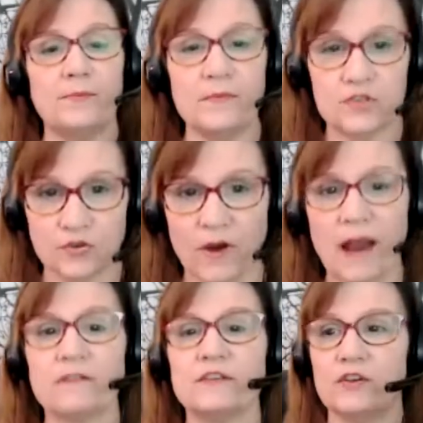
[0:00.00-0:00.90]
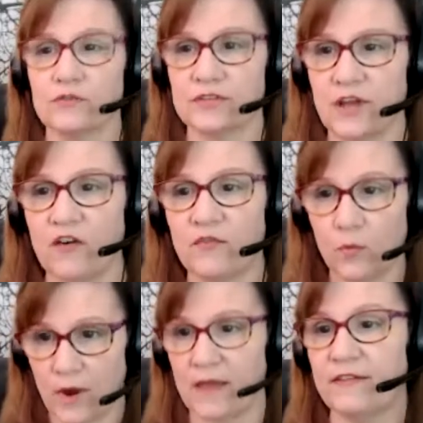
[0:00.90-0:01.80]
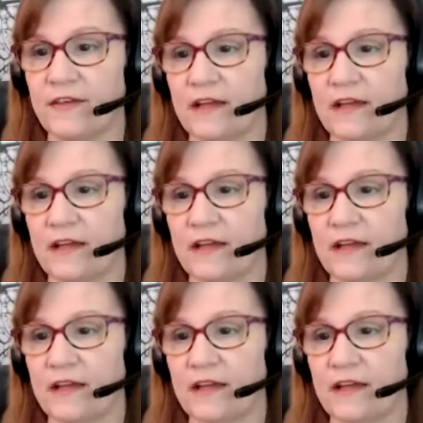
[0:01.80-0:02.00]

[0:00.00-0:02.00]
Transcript: surrounding yourself with,